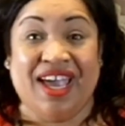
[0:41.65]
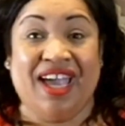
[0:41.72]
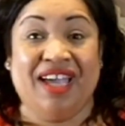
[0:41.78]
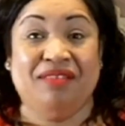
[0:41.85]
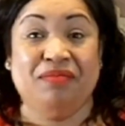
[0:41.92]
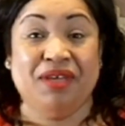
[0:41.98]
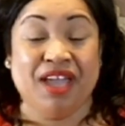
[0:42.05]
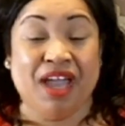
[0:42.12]

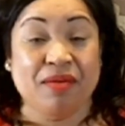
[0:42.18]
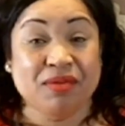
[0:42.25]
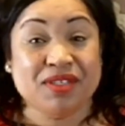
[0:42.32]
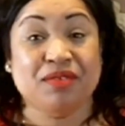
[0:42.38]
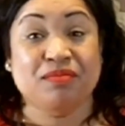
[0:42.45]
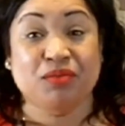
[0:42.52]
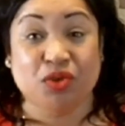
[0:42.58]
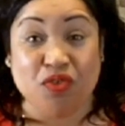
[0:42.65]
and being able
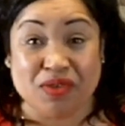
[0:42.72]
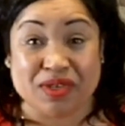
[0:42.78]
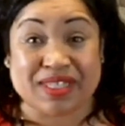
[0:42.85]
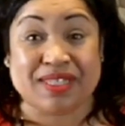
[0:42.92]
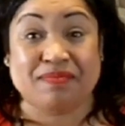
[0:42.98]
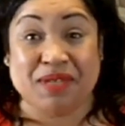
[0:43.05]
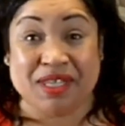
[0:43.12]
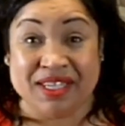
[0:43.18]
to move
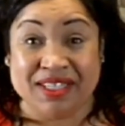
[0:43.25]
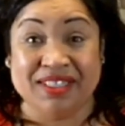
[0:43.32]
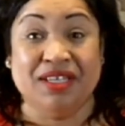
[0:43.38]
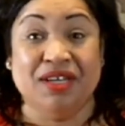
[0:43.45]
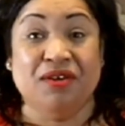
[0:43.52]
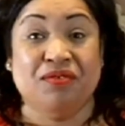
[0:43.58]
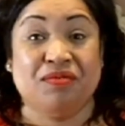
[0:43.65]
with speed